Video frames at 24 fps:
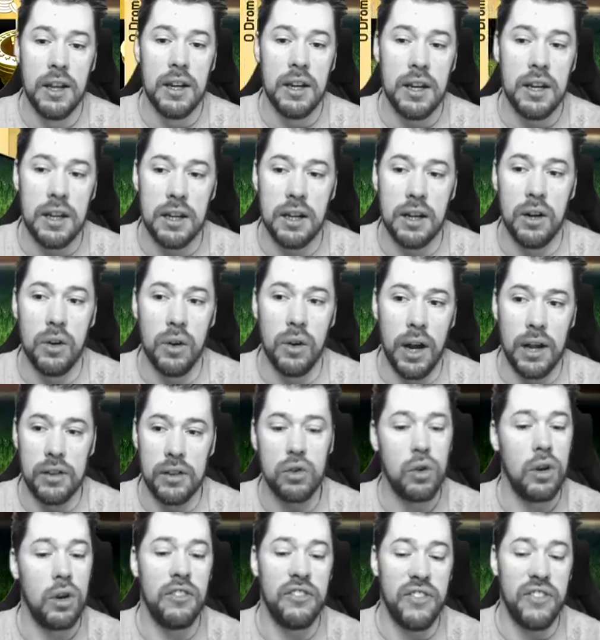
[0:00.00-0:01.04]
you know, like
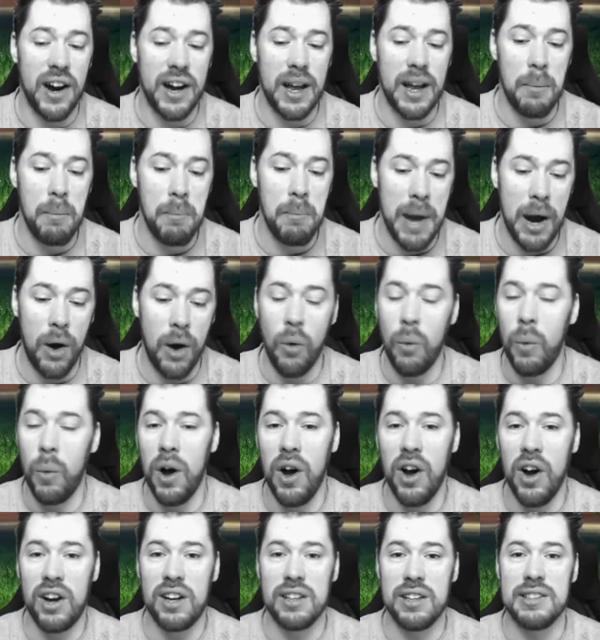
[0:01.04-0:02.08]
doing fucking metal
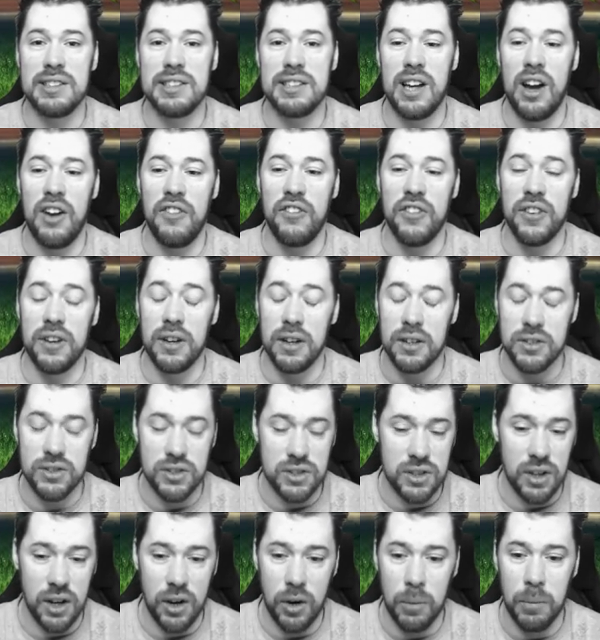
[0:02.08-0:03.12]
work and stuff. And I was
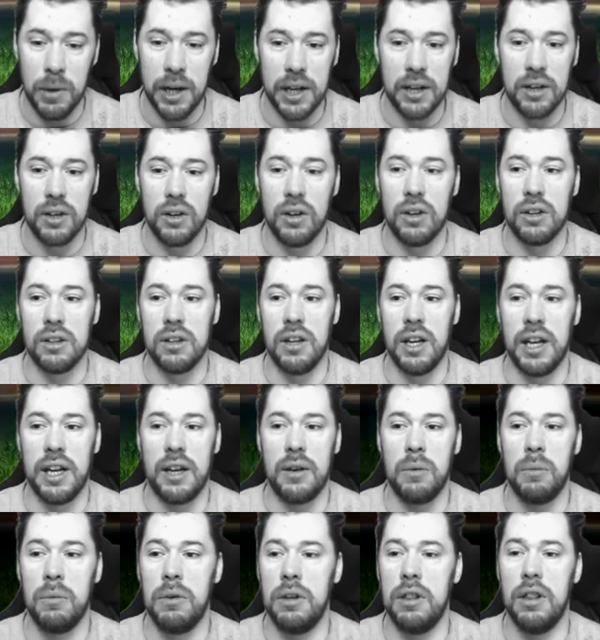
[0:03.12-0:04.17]
just like, oh my god,
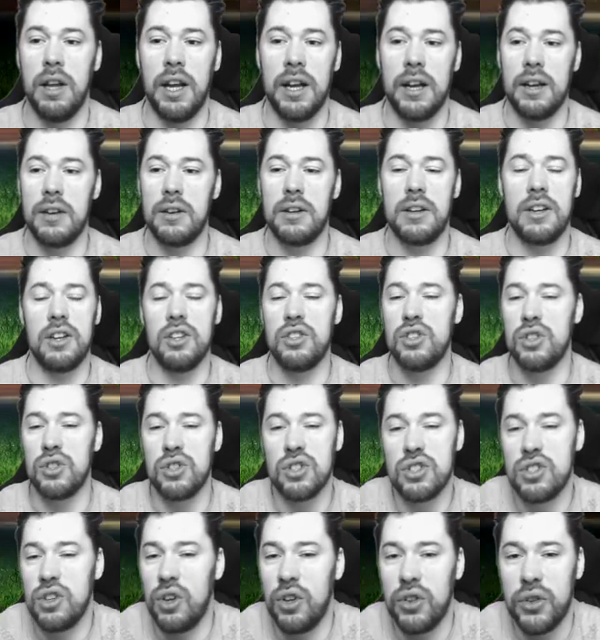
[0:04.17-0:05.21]
like could you
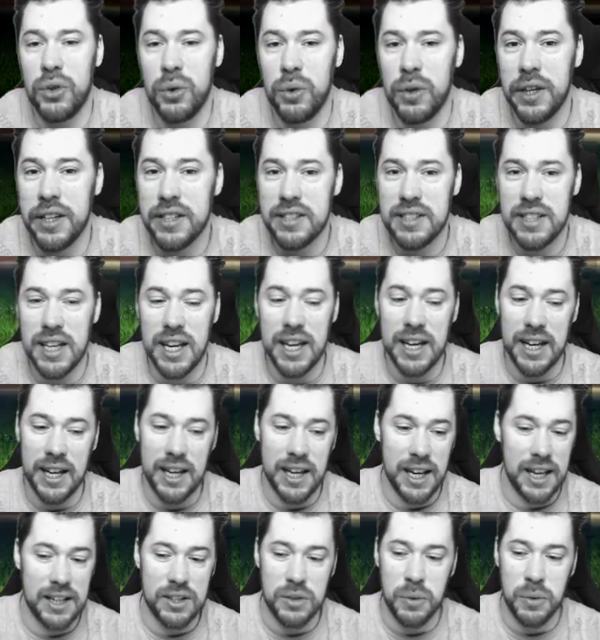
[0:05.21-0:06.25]
just not do this
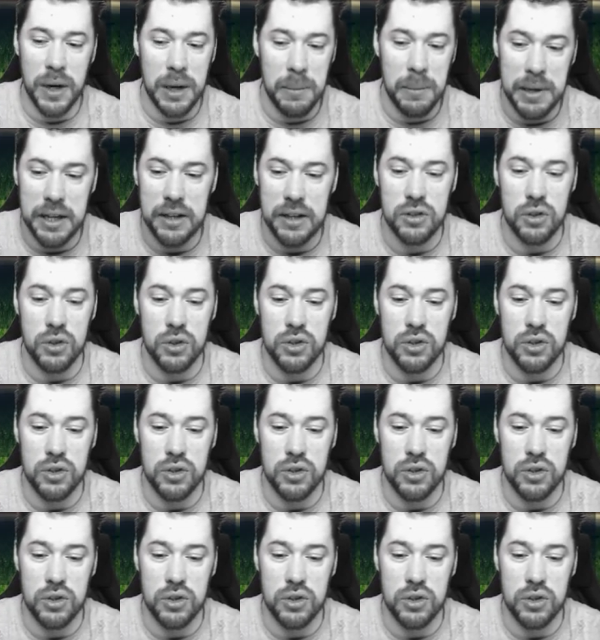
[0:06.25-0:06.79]
in 20 minutes or